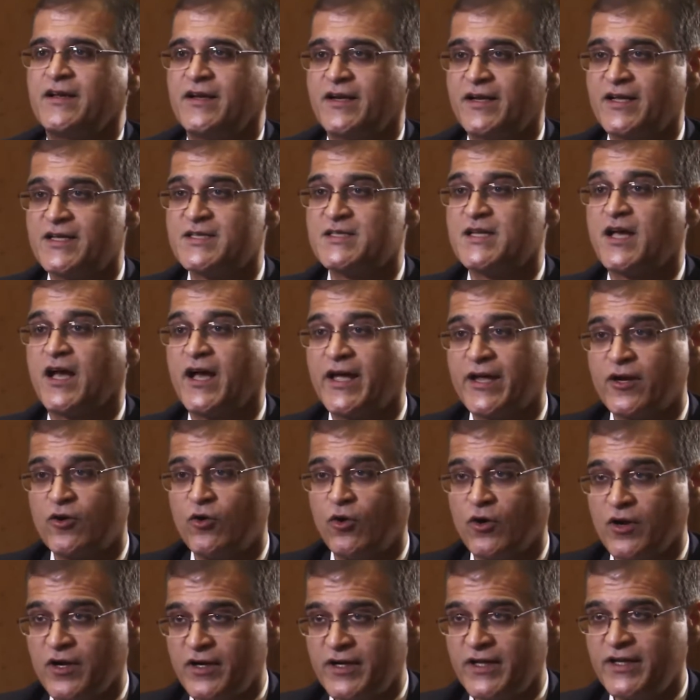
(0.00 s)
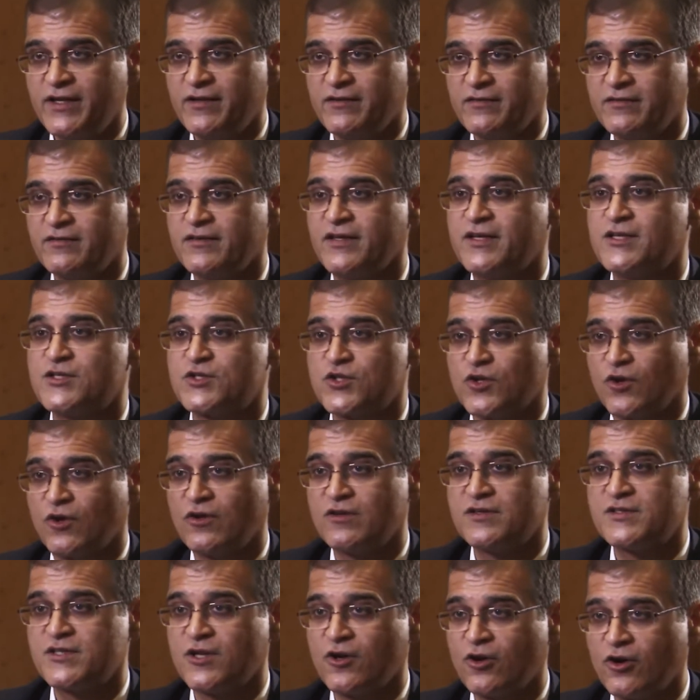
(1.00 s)
It has a high quality. It
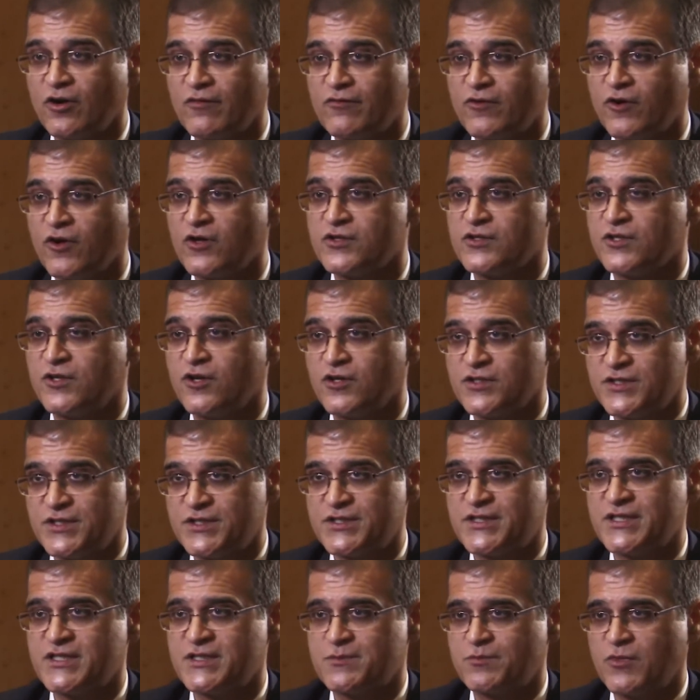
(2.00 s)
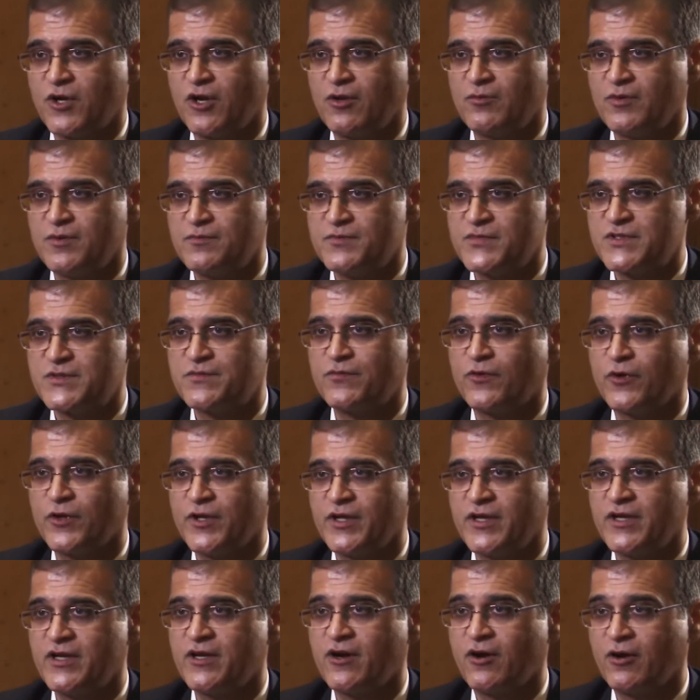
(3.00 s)
solves a lot of logistics problems for
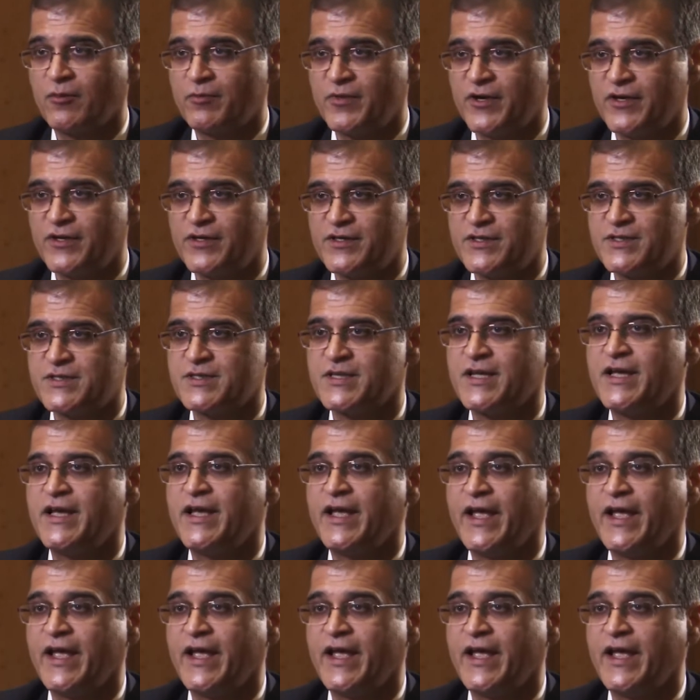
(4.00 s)
the operators,